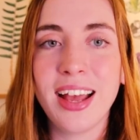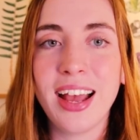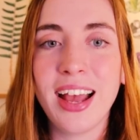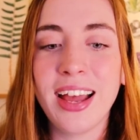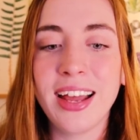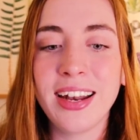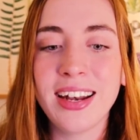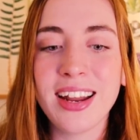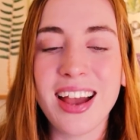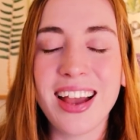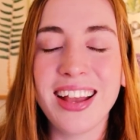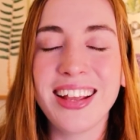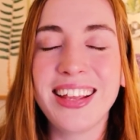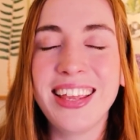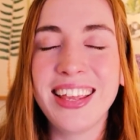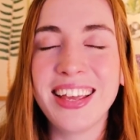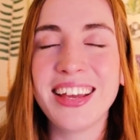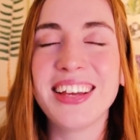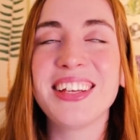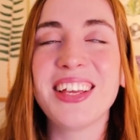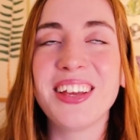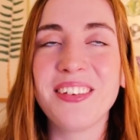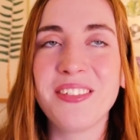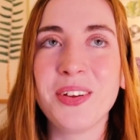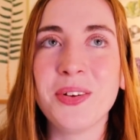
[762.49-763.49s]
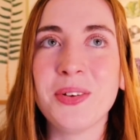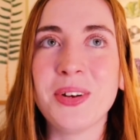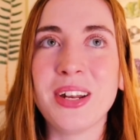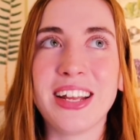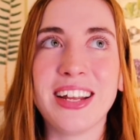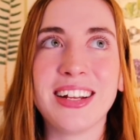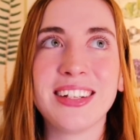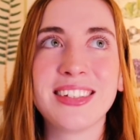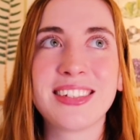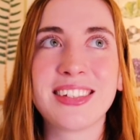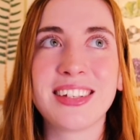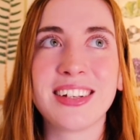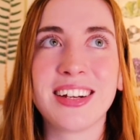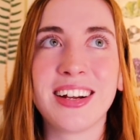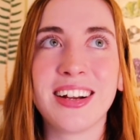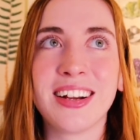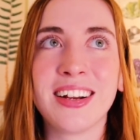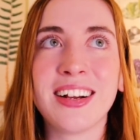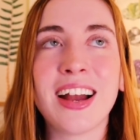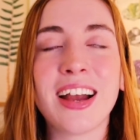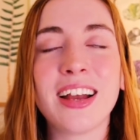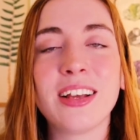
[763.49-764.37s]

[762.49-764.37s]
And I can't give you an answer.